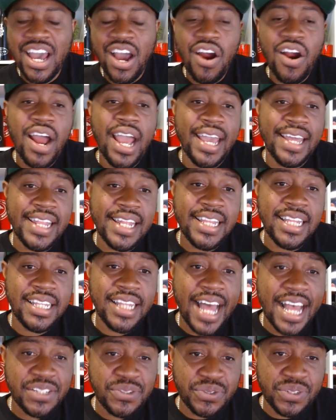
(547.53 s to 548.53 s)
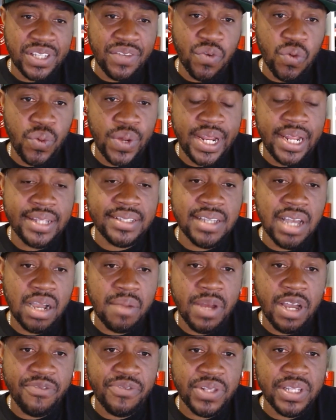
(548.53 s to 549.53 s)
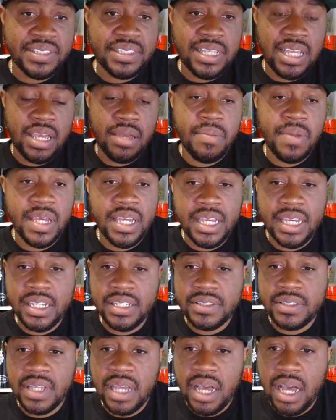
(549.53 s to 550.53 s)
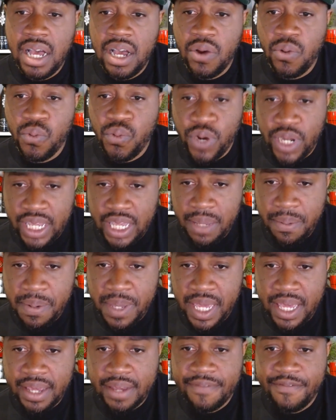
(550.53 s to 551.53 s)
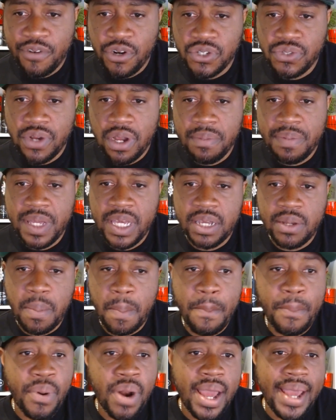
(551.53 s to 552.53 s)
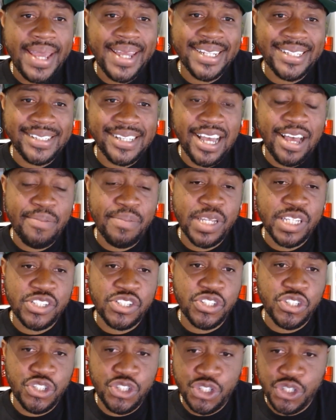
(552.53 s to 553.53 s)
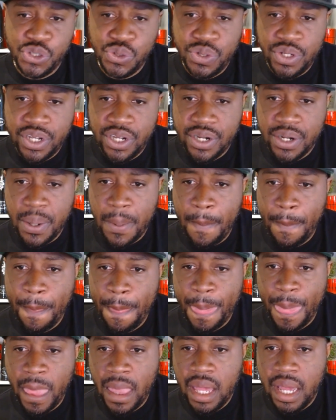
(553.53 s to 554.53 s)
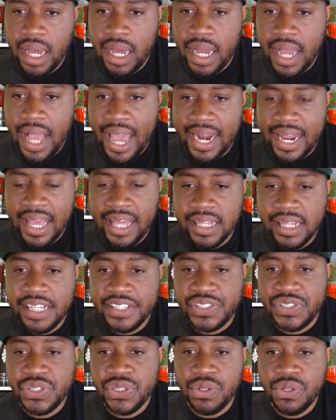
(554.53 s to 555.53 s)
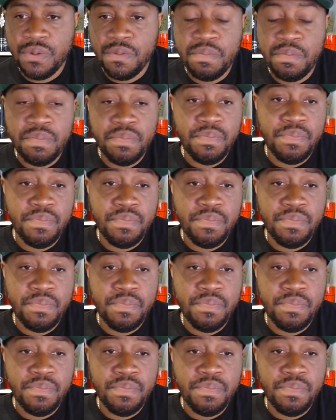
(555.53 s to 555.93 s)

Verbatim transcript: All right, and then the last receiver we need to talk about for this team is uh, rookie pick, first round pick, Brian Thomas Jr. Uh, out of LSU,